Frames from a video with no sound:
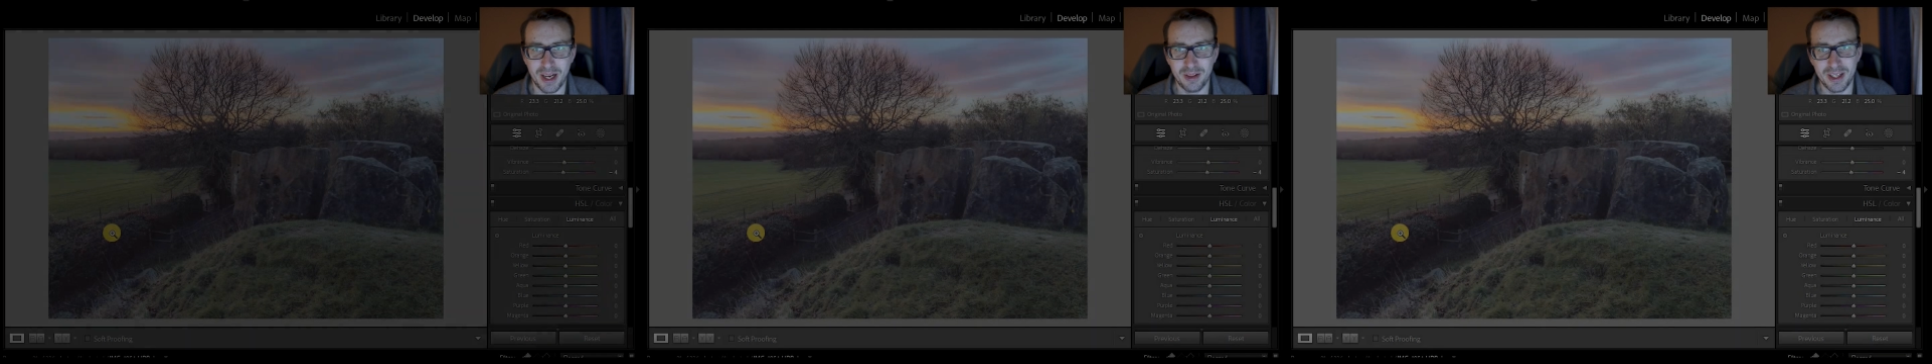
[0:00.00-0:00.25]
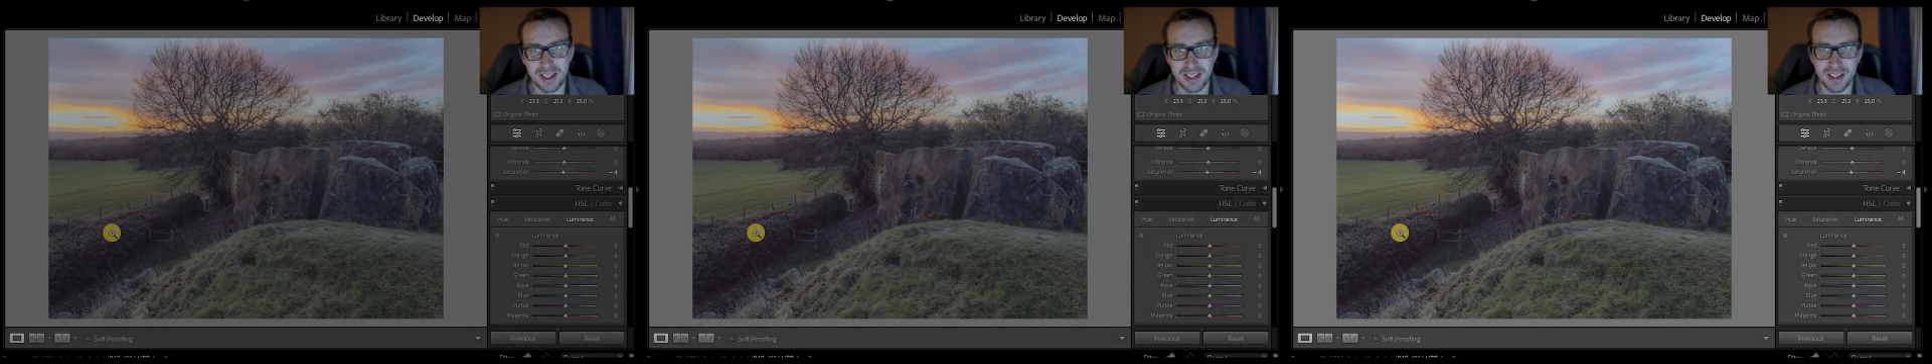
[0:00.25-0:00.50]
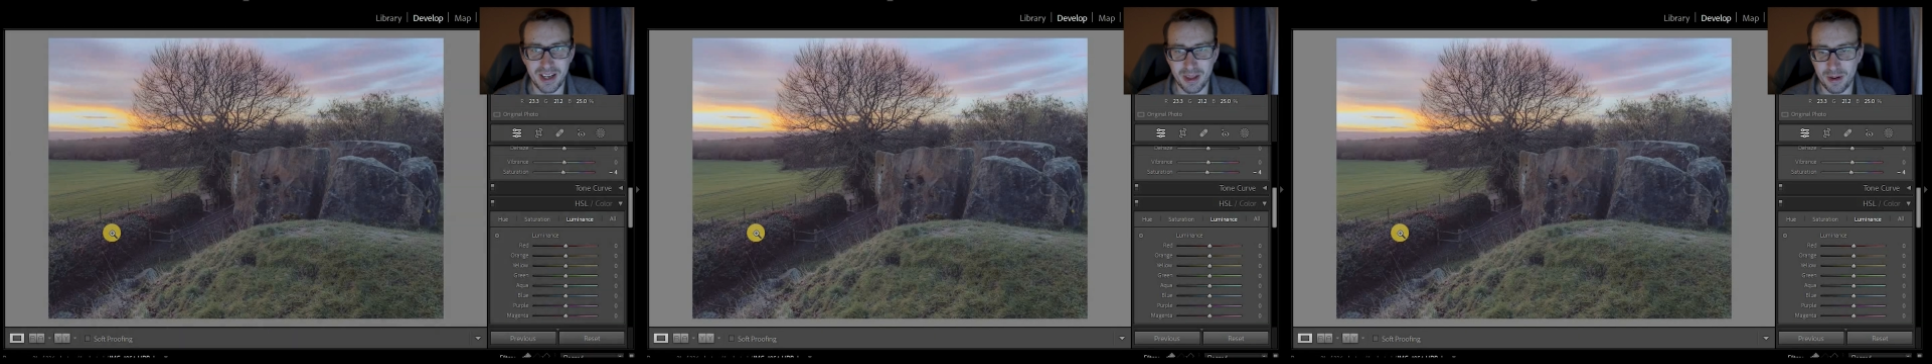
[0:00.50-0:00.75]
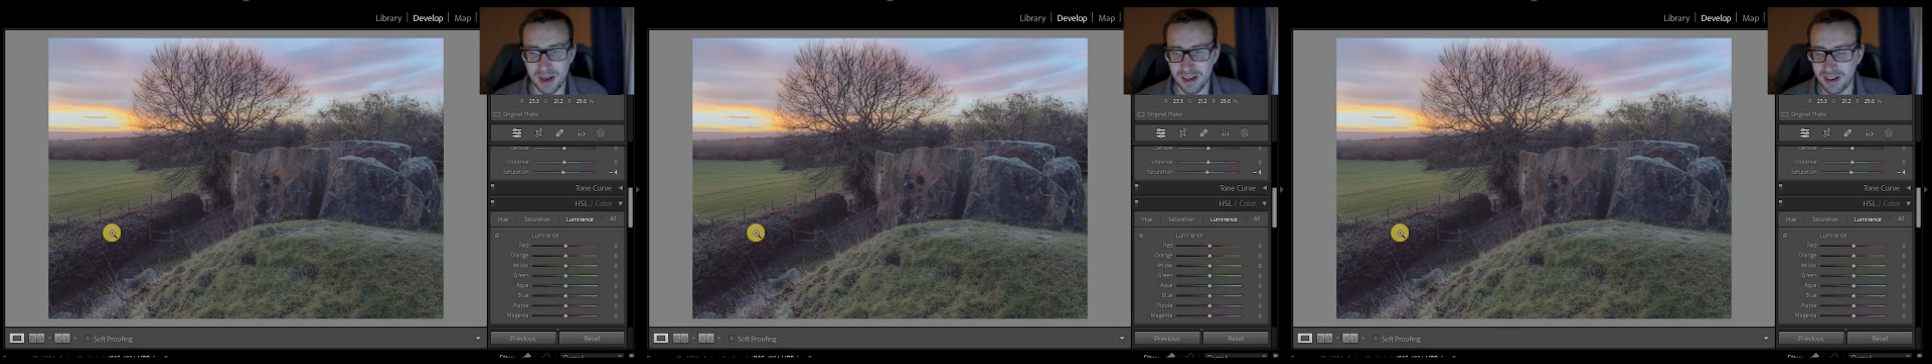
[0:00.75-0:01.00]
we go. This is
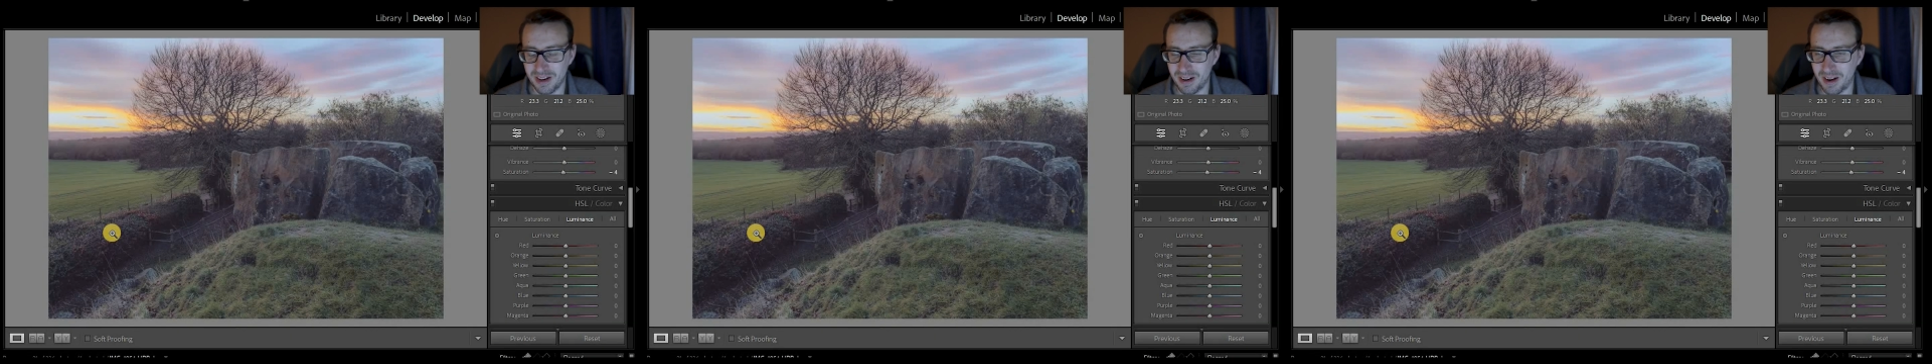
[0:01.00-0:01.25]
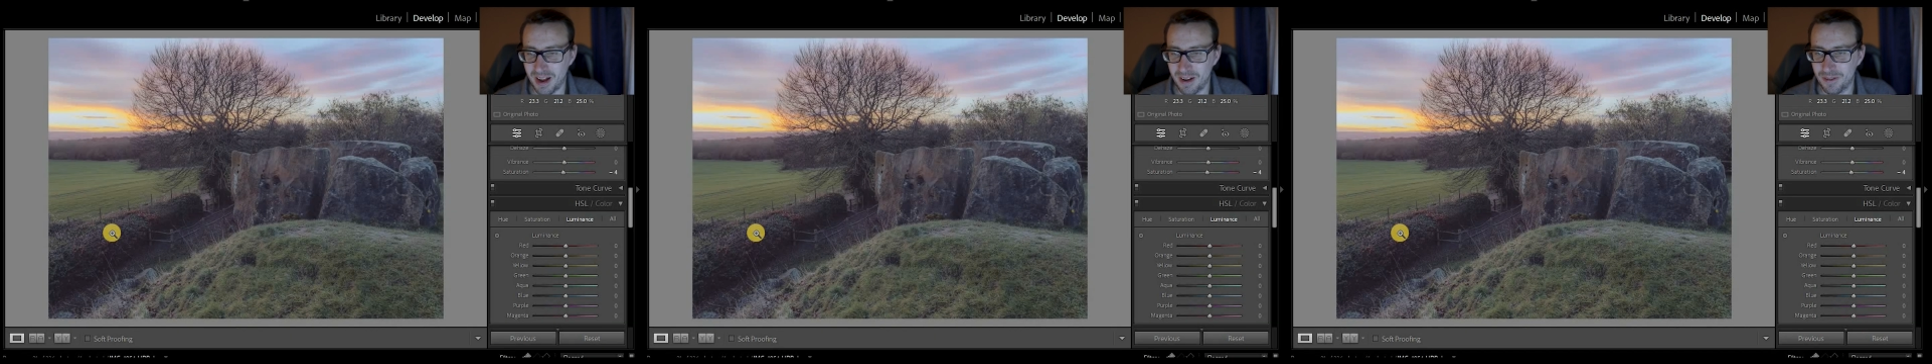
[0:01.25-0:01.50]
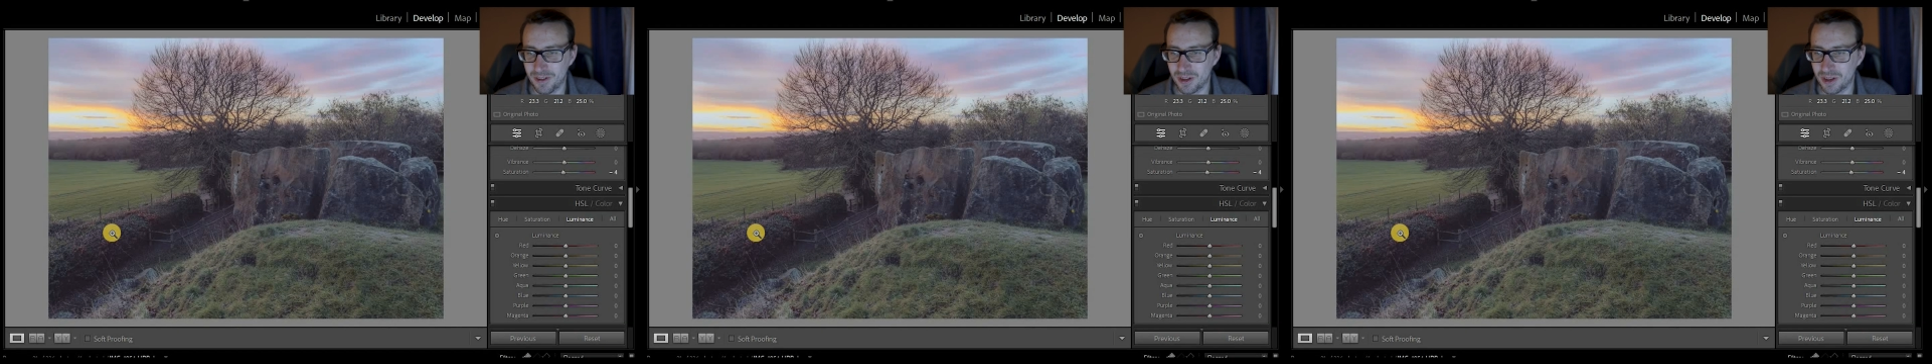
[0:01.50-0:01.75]
another one I've